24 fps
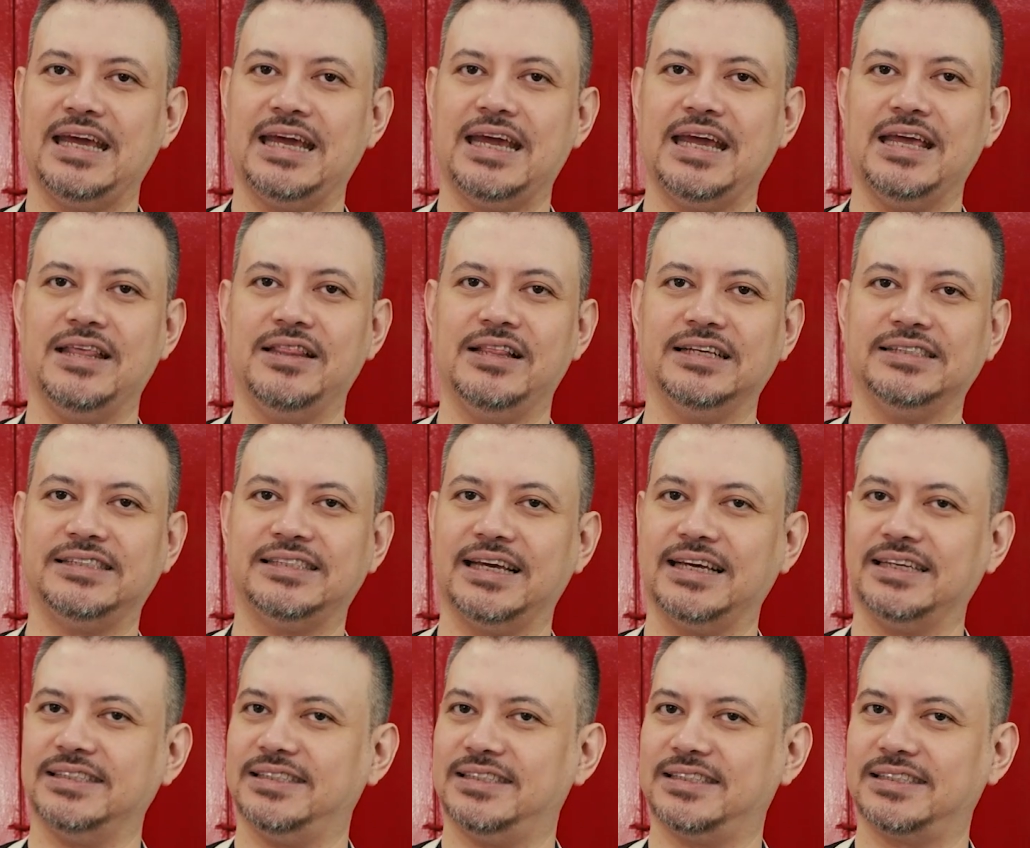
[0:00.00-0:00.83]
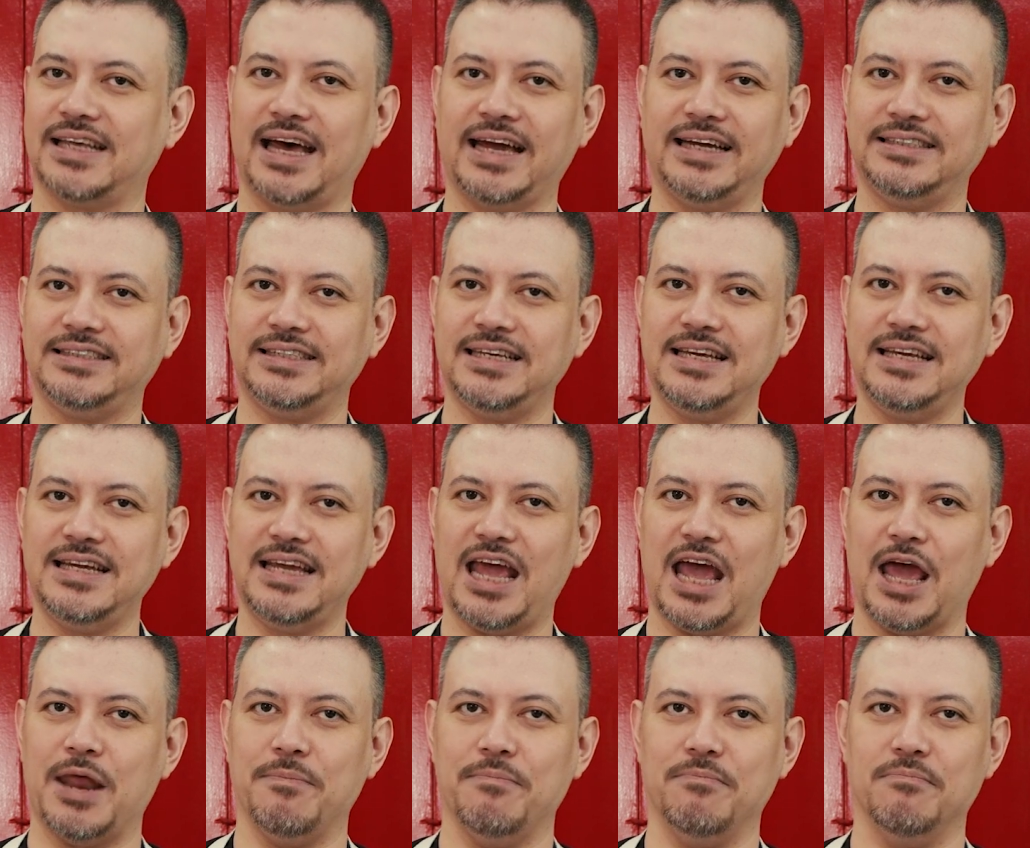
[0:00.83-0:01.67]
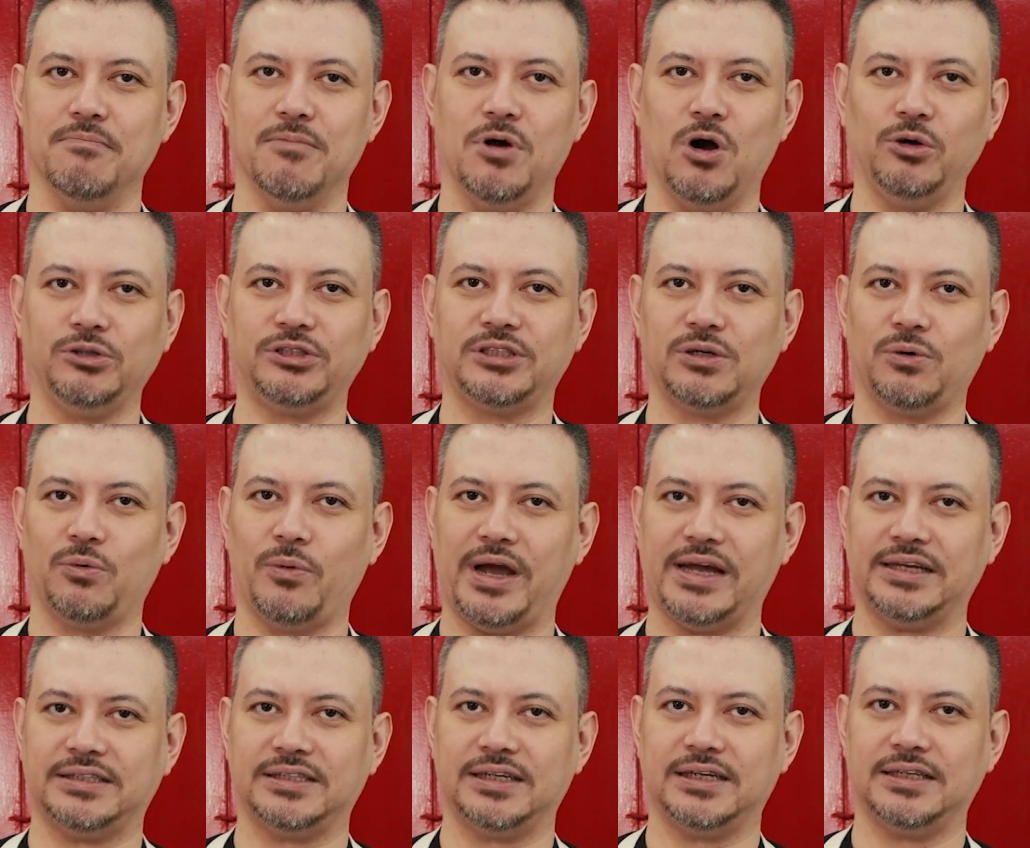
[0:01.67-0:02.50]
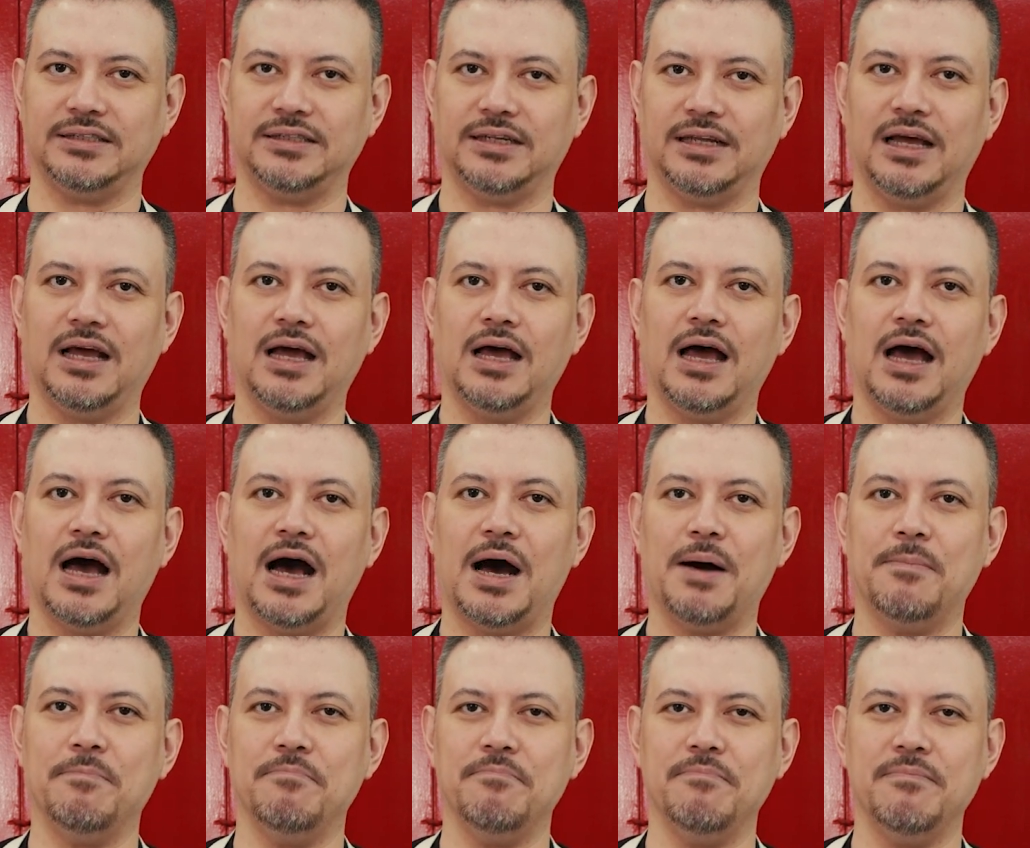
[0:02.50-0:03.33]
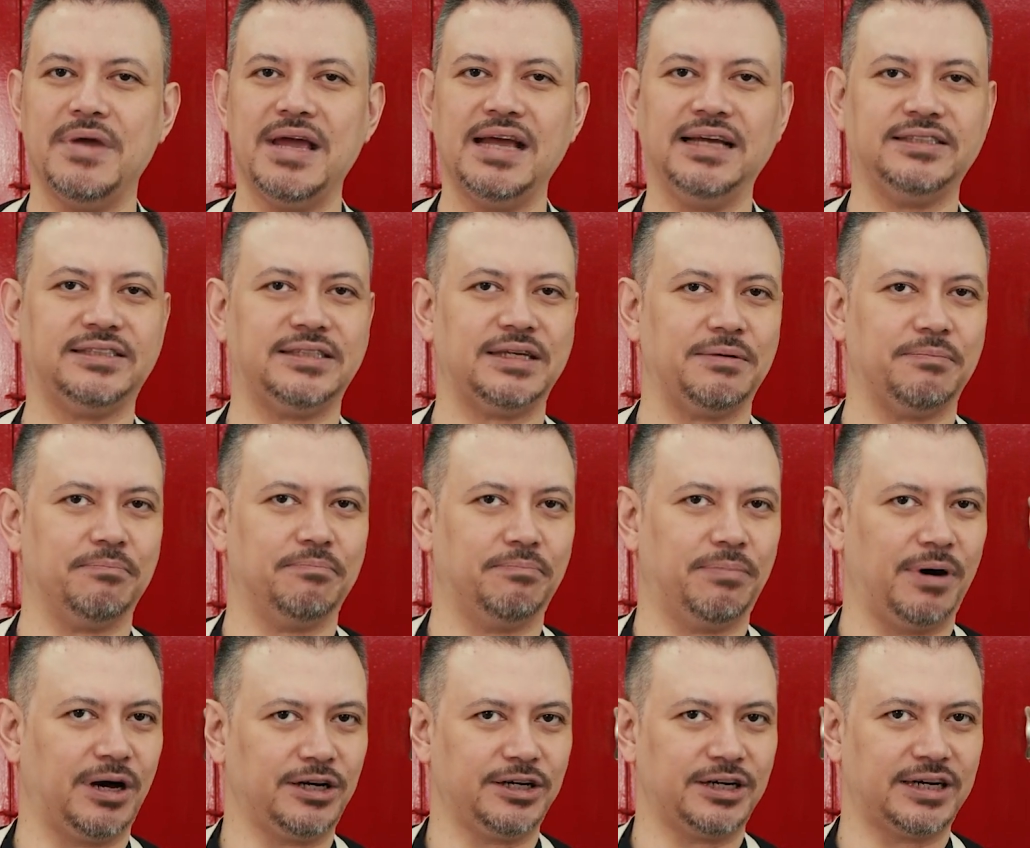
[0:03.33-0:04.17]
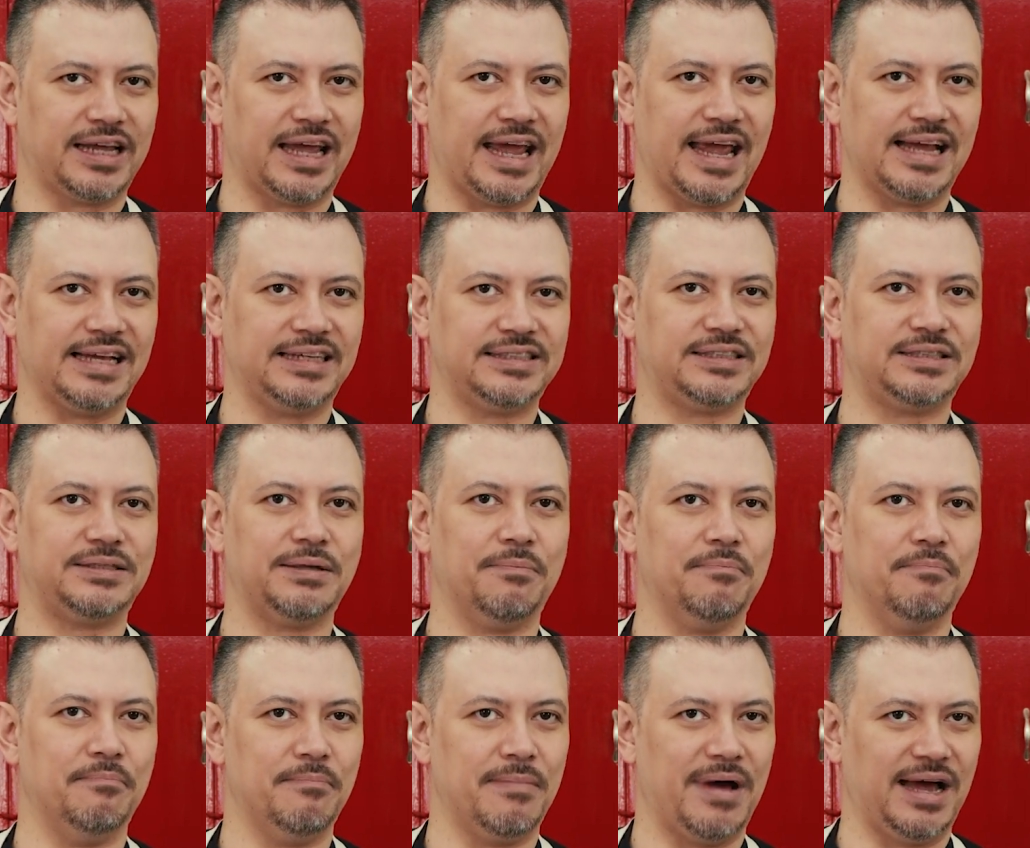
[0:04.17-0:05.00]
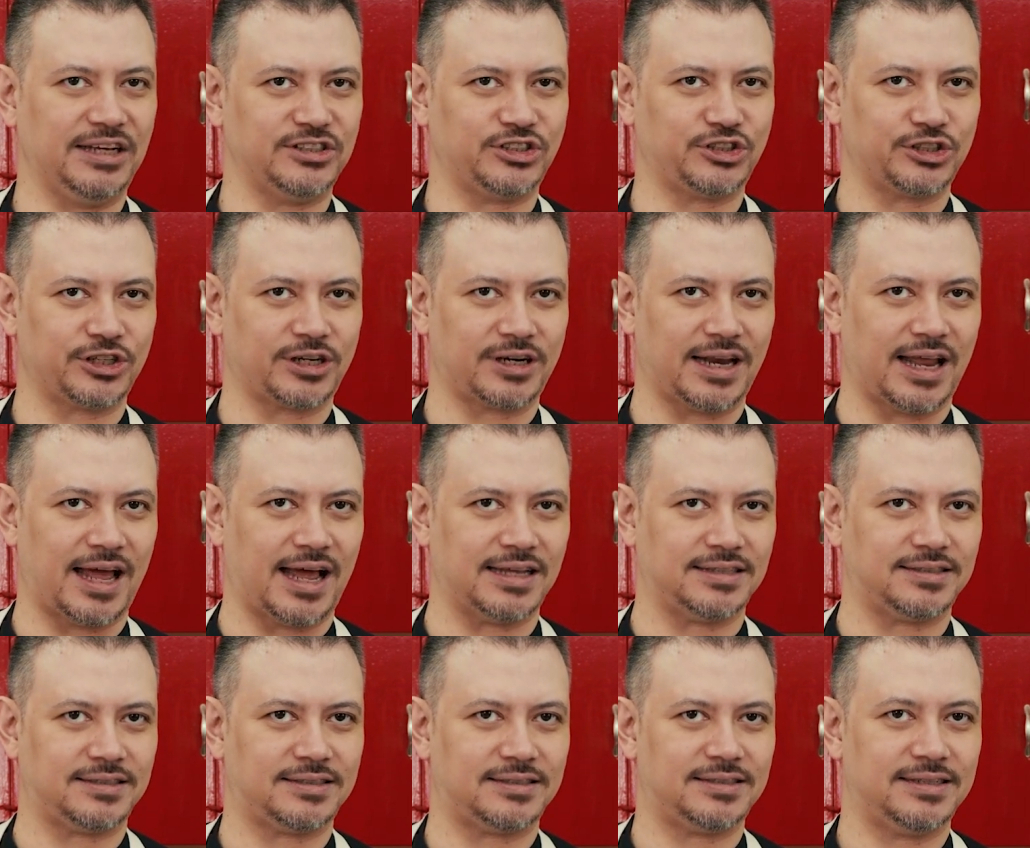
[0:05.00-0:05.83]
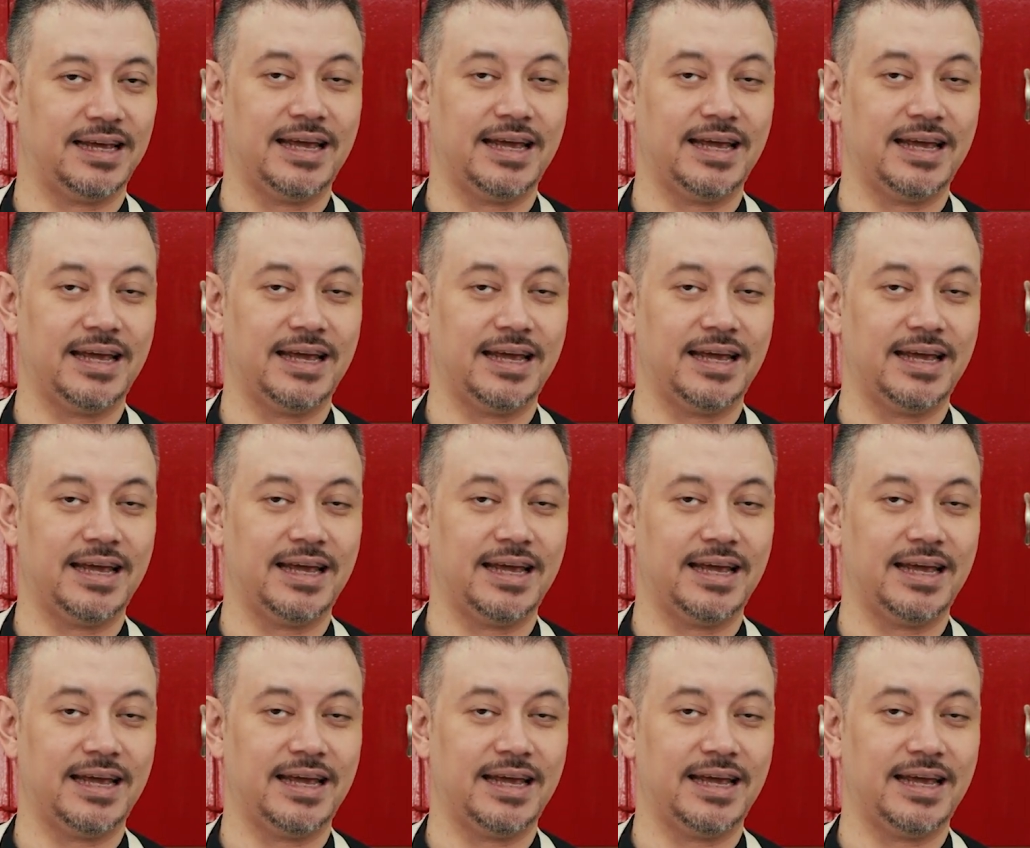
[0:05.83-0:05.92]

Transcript: in this exciting and most awaited amazing butter cakes masterclass